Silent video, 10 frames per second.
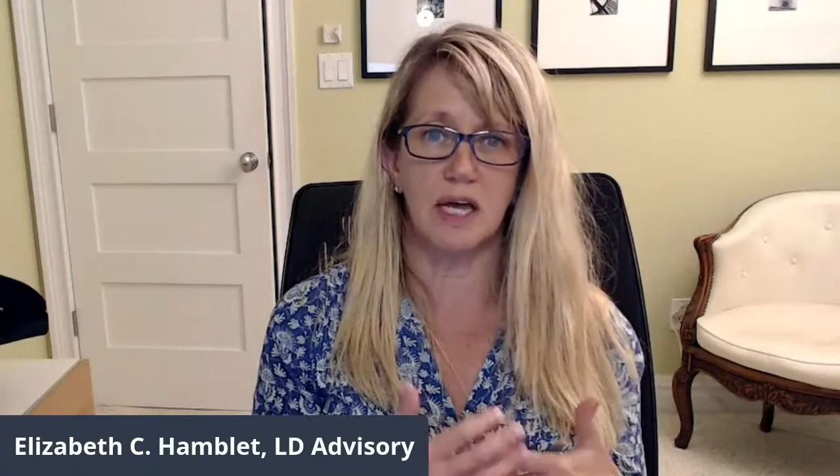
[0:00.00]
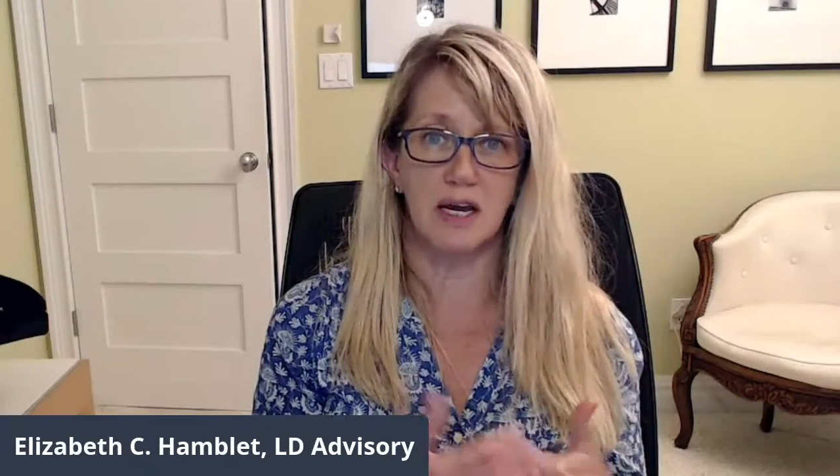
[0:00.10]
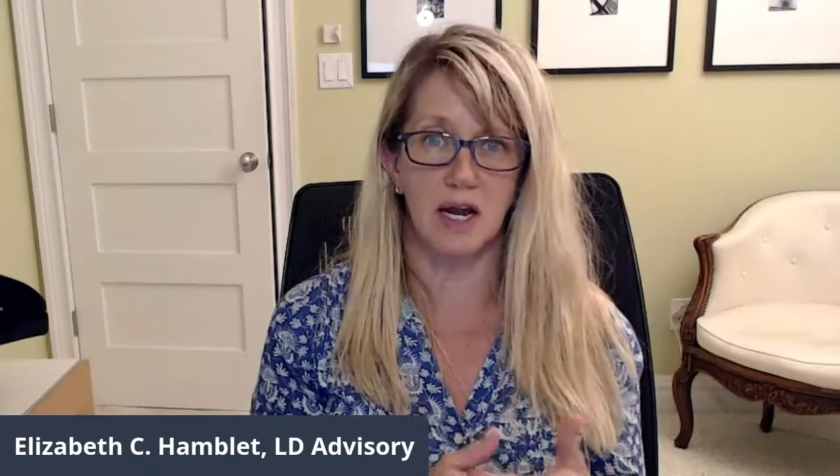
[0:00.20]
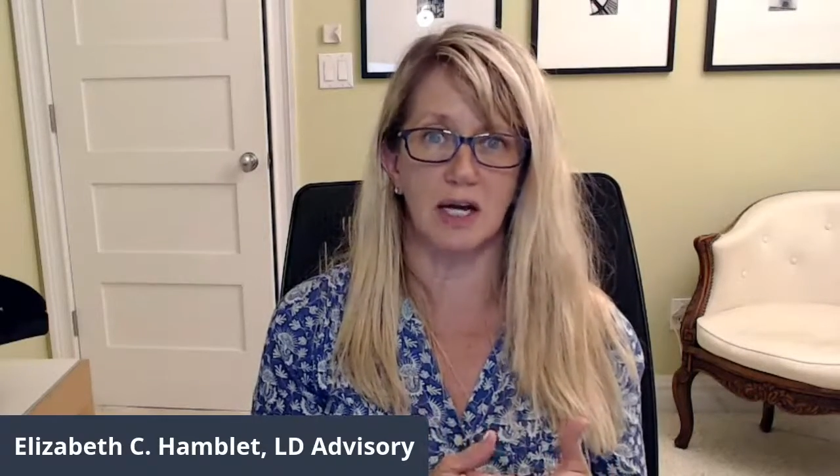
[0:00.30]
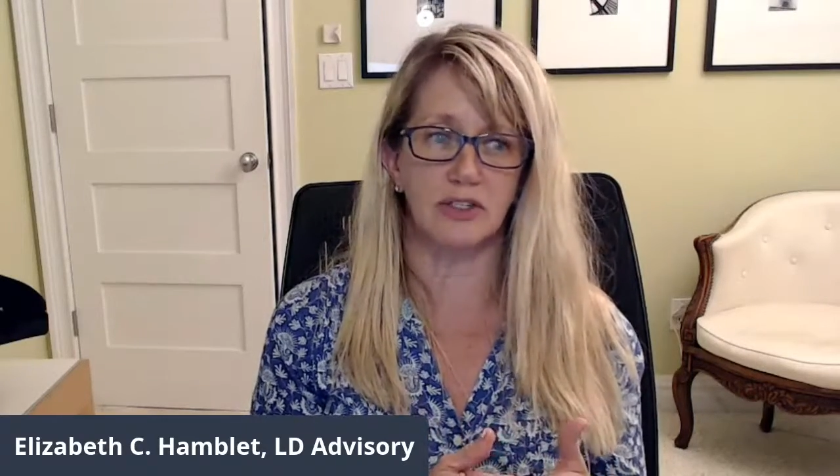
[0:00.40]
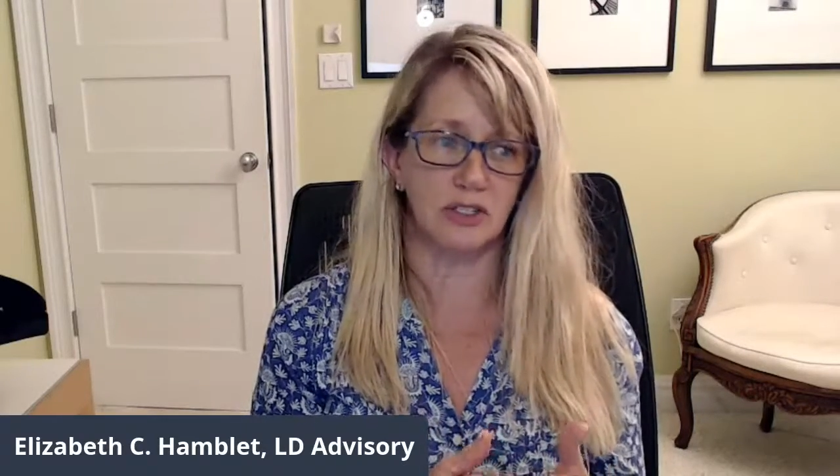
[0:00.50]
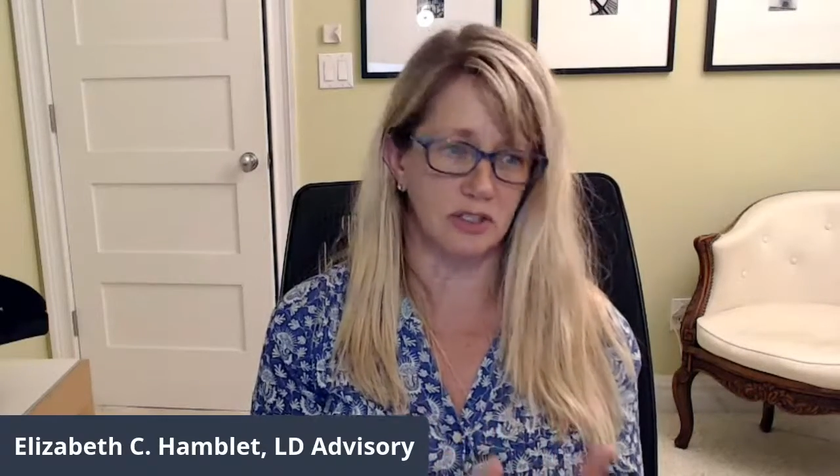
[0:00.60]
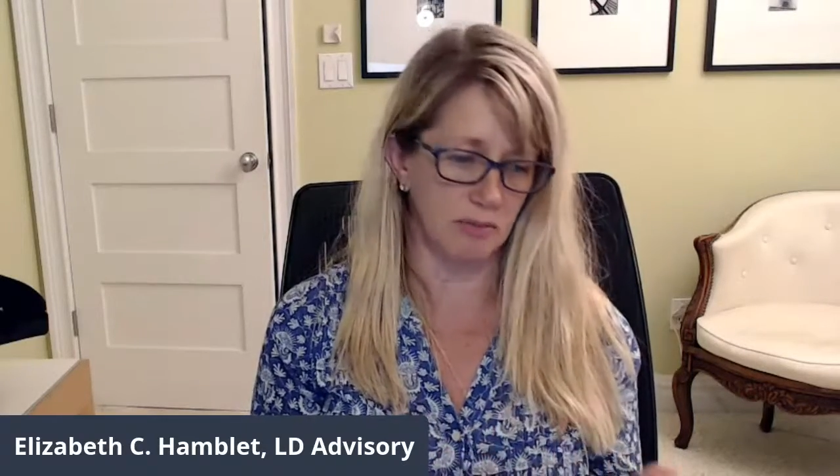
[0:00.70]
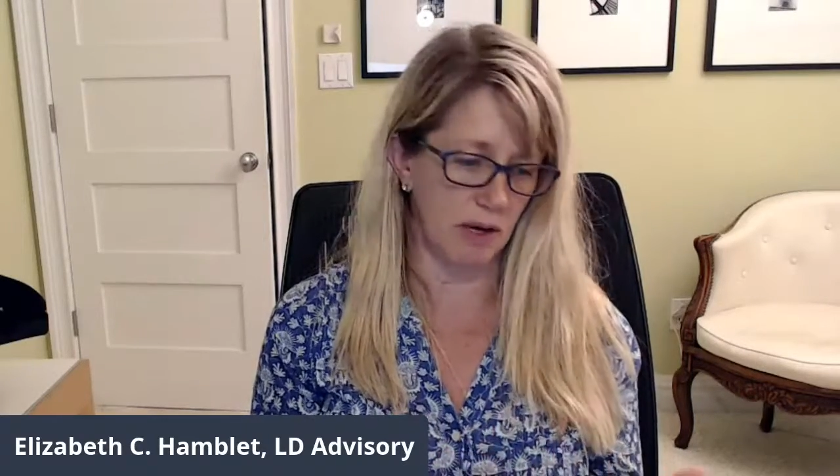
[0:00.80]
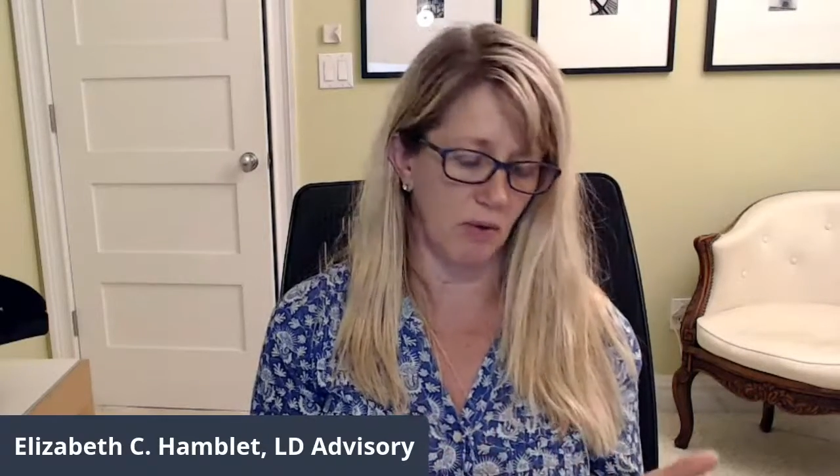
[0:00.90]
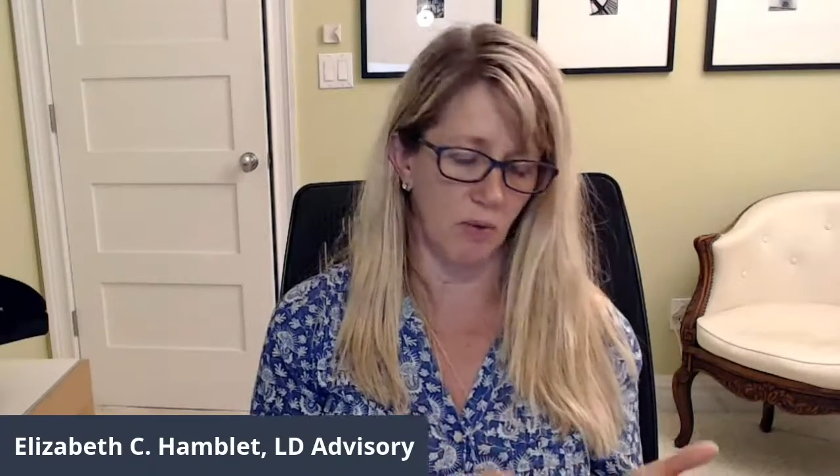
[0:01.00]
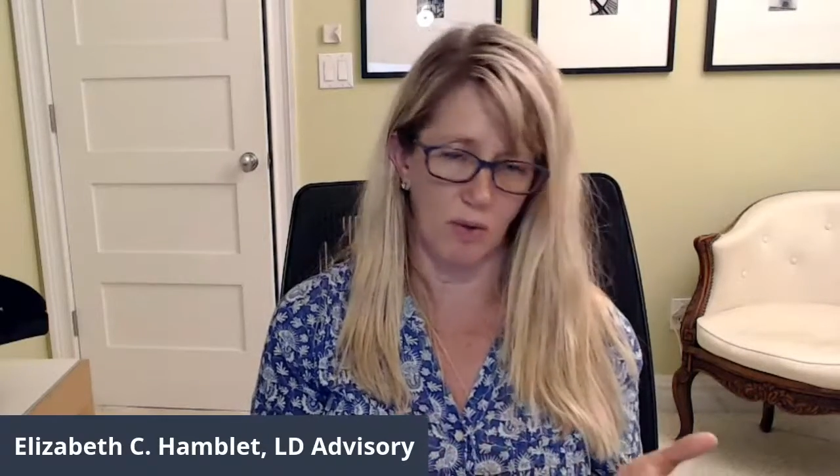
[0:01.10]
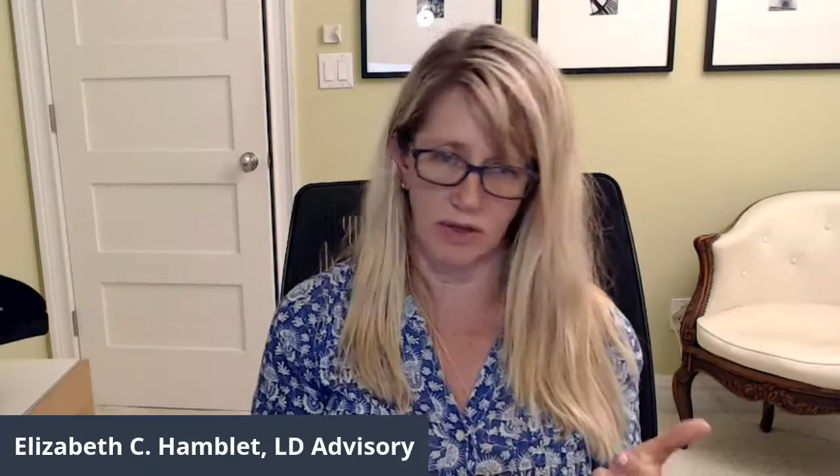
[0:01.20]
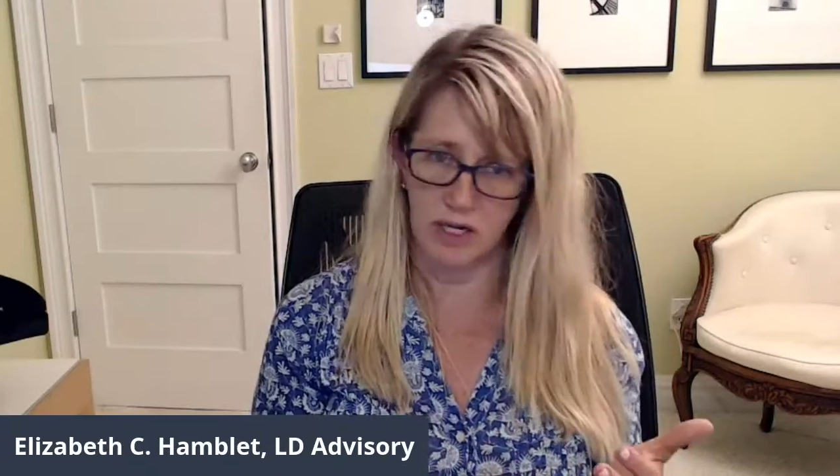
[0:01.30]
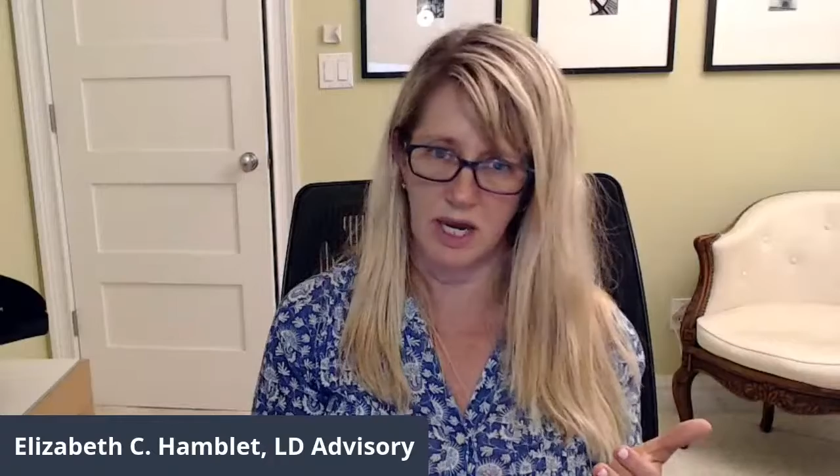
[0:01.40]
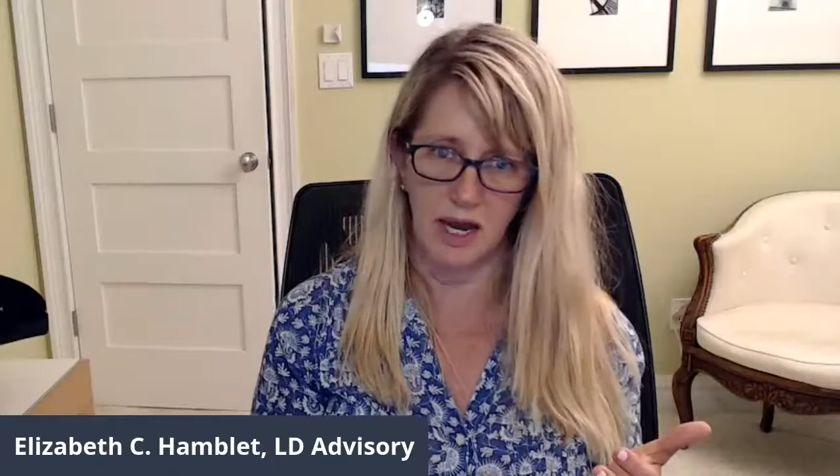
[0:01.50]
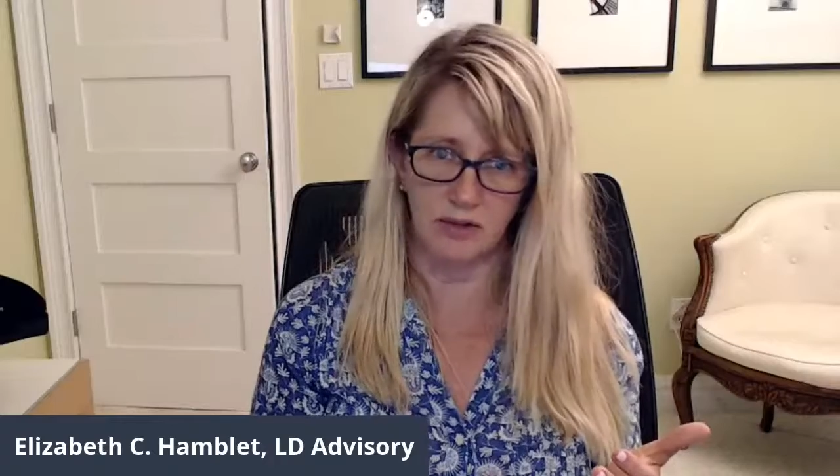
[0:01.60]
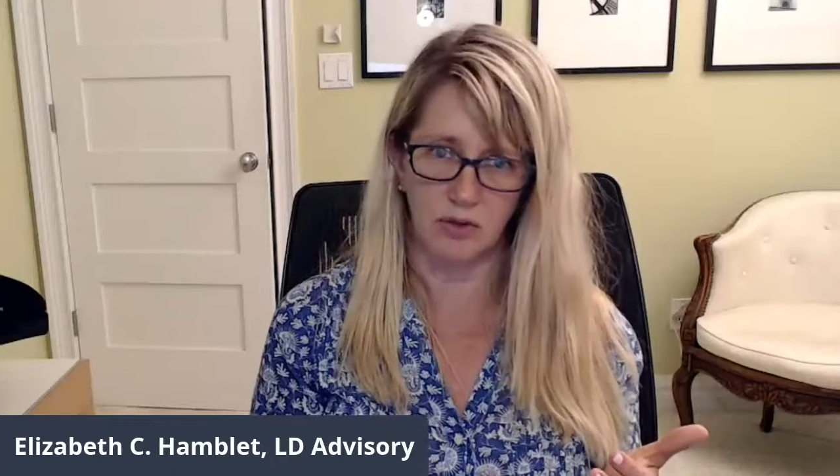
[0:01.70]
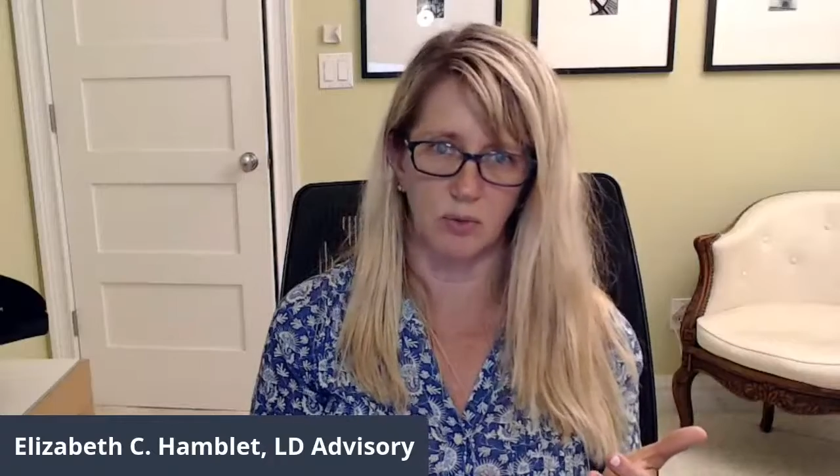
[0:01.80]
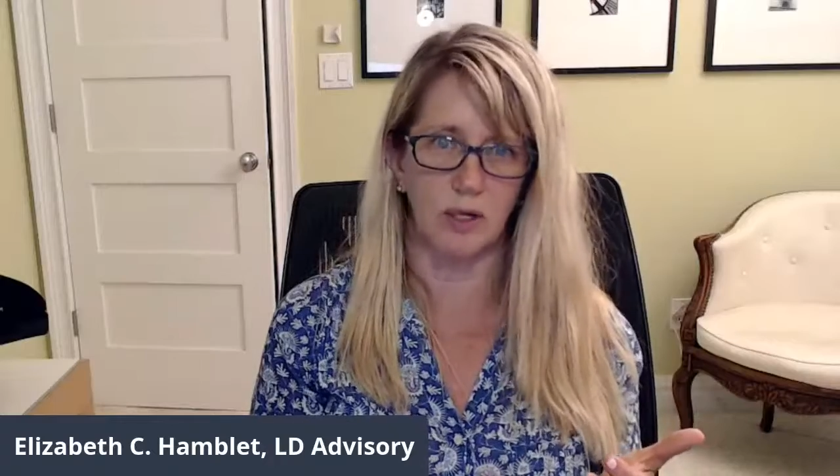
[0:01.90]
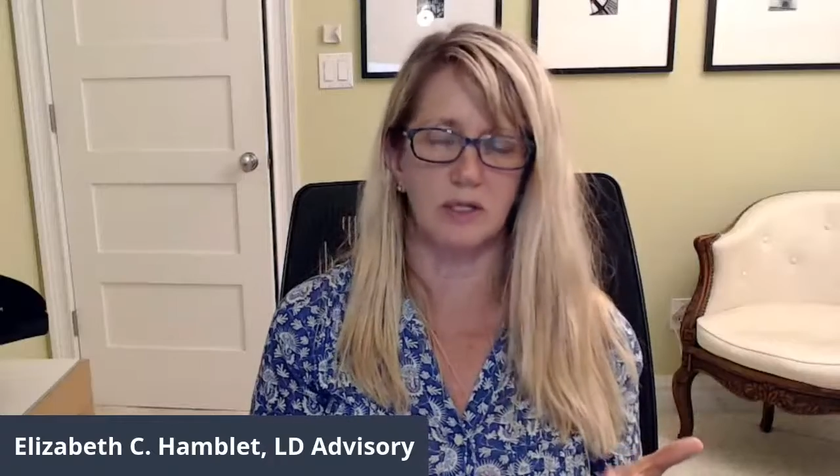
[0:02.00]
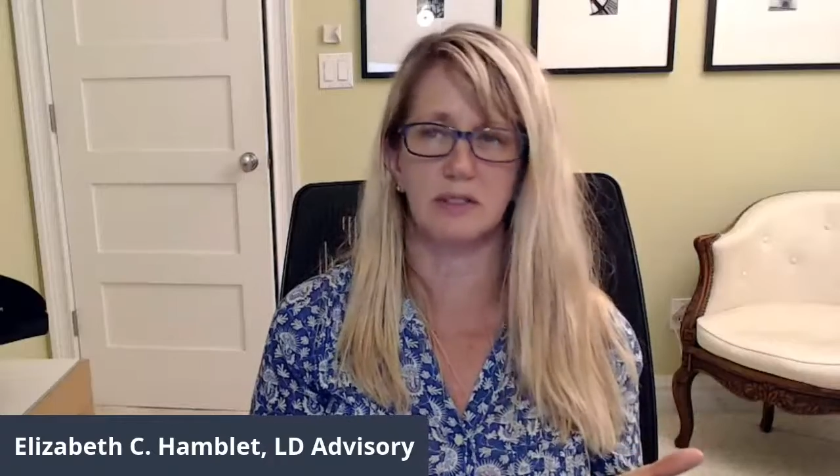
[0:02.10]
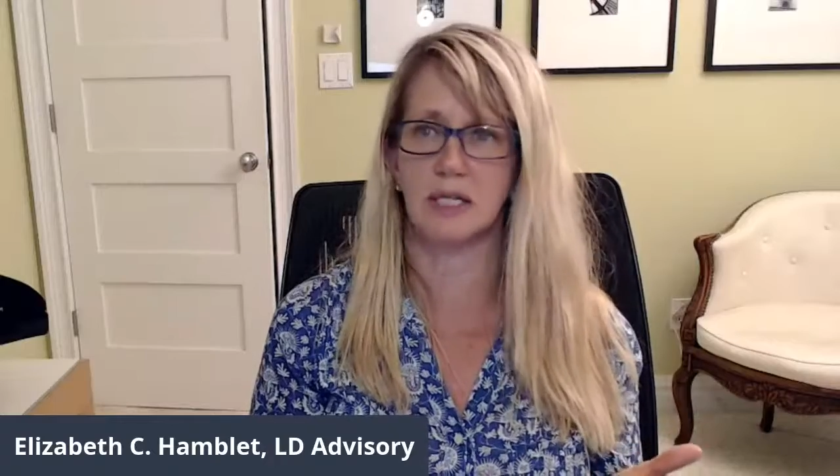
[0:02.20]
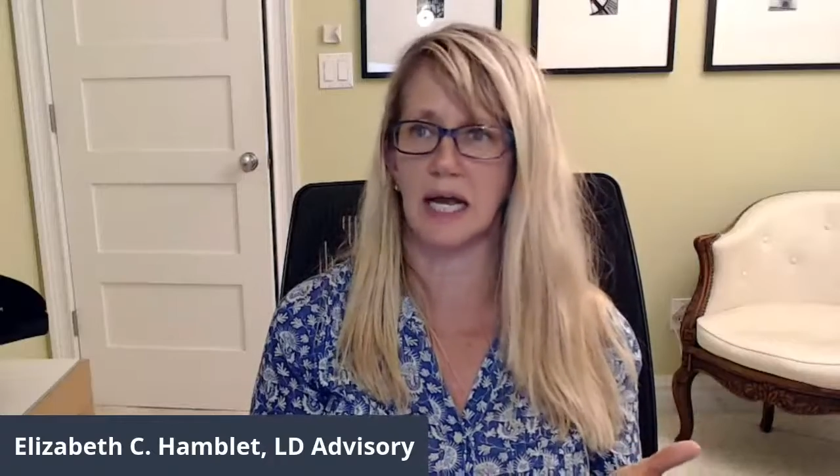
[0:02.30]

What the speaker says: and not just about what the task was.